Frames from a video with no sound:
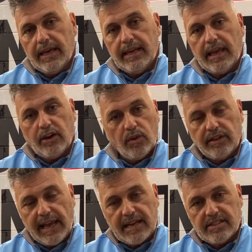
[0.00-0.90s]
And I know
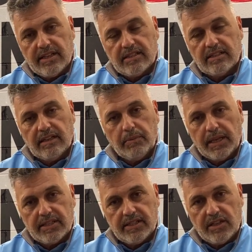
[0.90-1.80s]
that the XLs and double
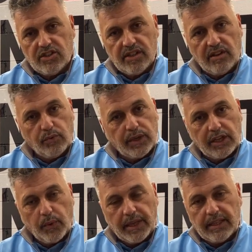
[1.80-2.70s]
XLs sell really
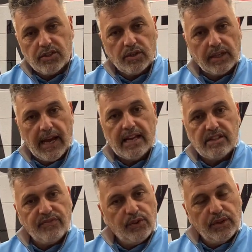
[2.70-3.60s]
quickly. So guys,
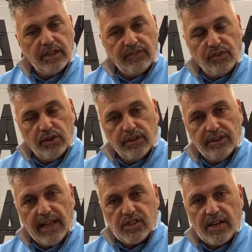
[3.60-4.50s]
if you're in
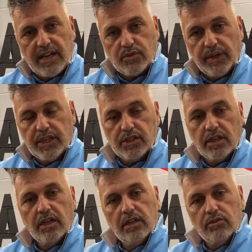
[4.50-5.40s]
that size range,
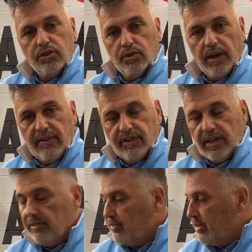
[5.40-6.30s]
we do have
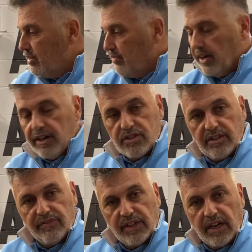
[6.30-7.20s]
enough in the various
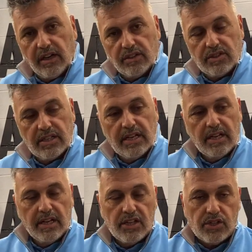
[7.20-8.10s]
different colors.
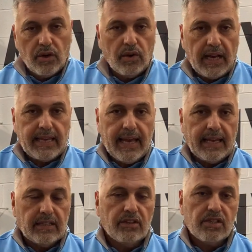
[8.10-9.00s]
So
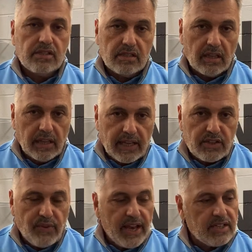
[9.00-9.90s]
again, this is the Lynx
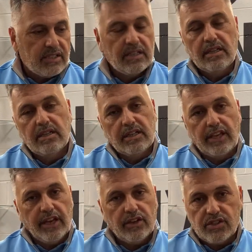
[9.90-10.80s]
vest.
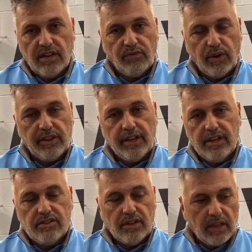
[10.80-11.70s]
Get yourself one of
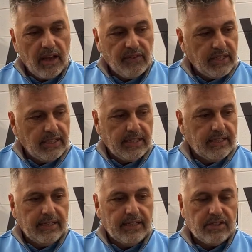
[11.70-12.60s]
these. You'll love it. It
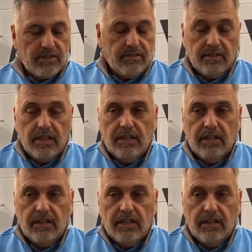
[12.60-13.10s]
is